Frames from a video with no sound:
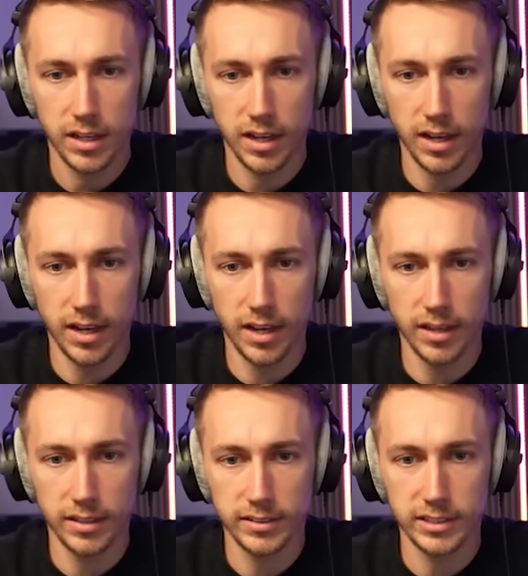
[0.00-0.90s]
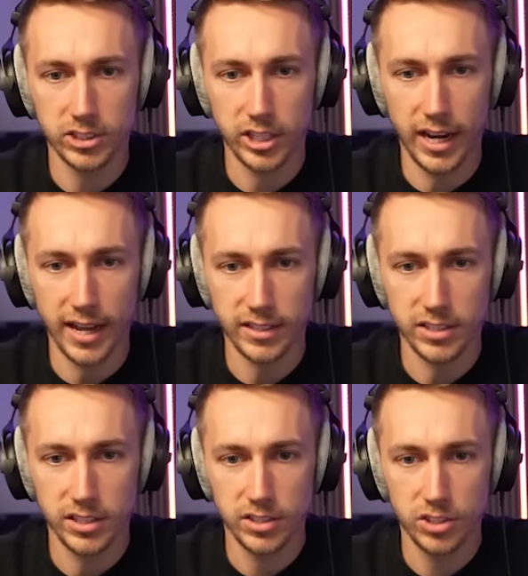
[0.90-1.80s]
Uh,
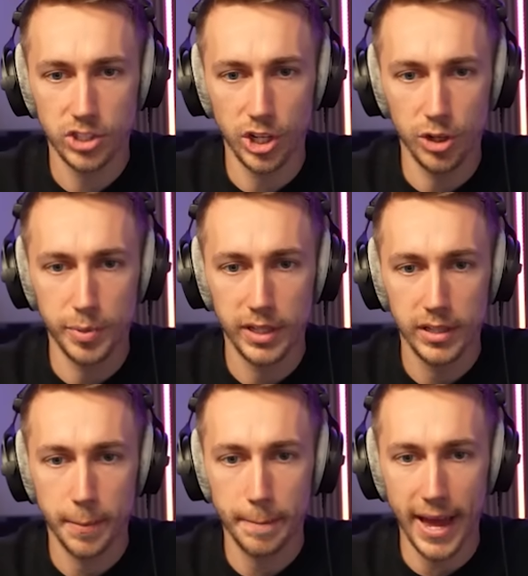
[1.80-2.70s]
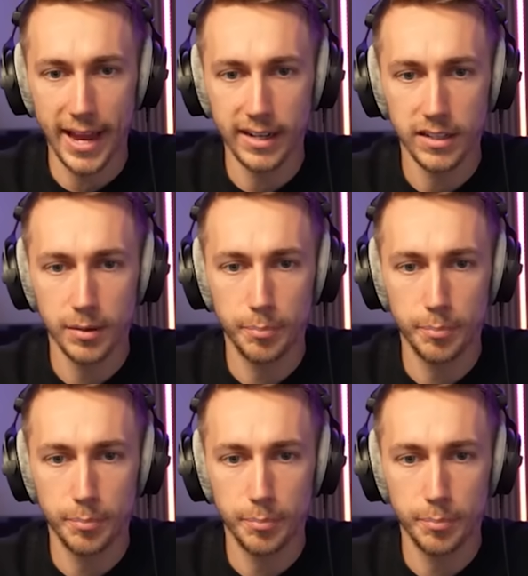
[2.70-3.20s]
disconnect. Tube. Bang.